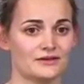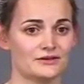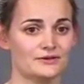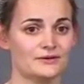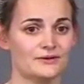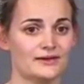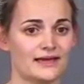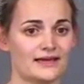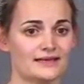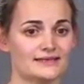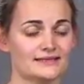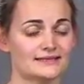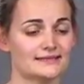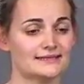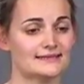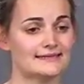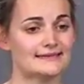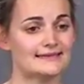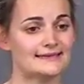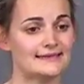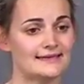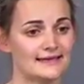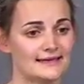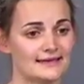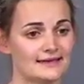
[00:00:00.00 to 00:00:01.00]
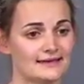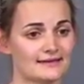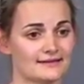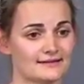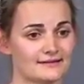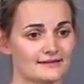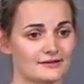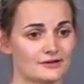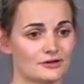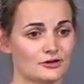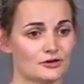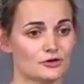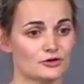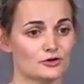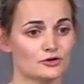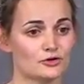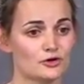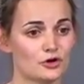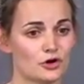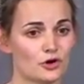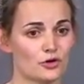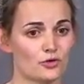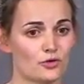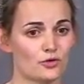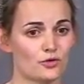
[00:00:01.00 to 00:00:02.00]
You get geh,
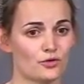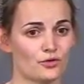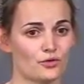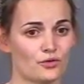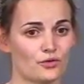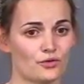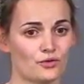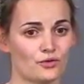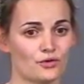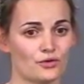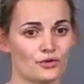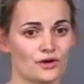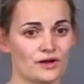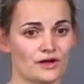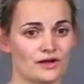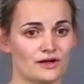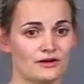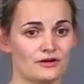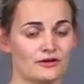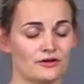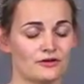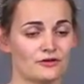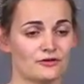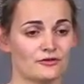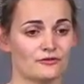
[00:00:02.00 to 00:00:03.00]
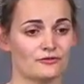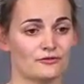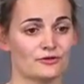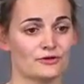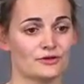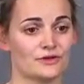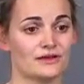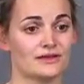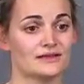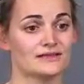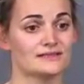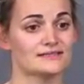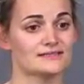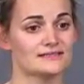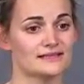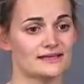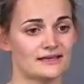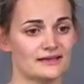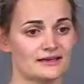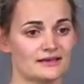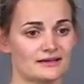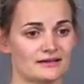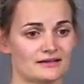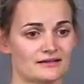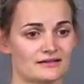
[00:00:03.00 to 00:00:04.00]
go, for the
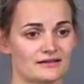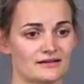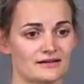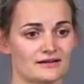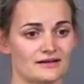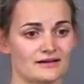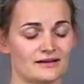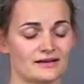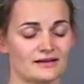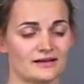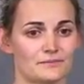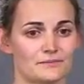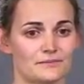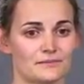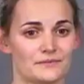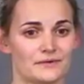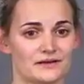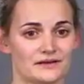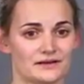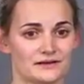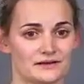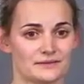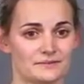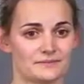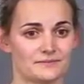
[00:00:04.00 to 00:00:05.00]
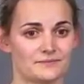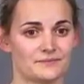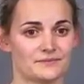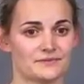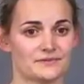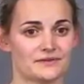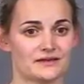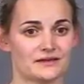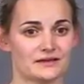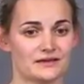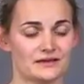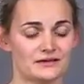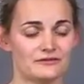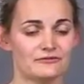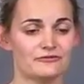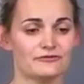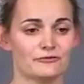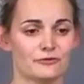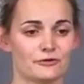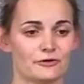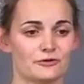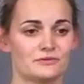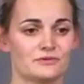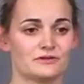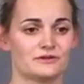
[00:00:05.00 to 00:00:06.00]
singular
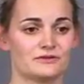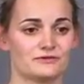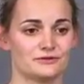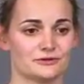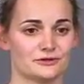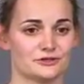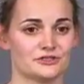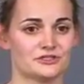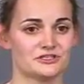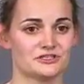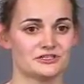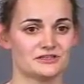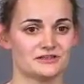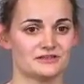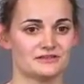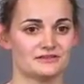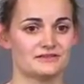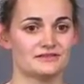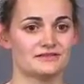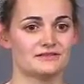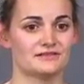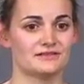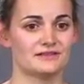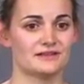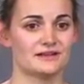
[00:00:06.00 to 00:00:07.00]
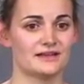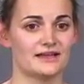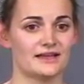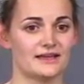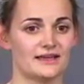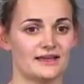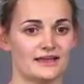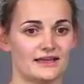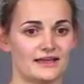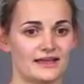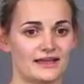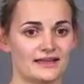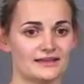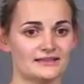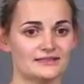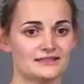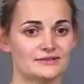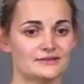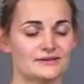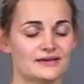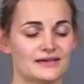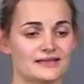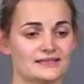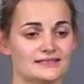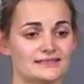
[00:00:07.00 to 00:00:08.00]
informal version, and you
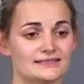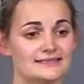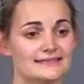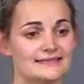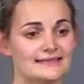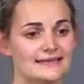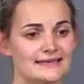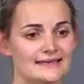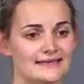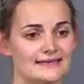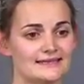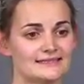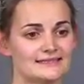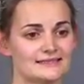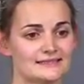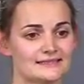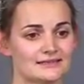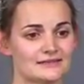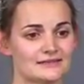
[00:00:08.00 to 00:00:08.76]
get geht,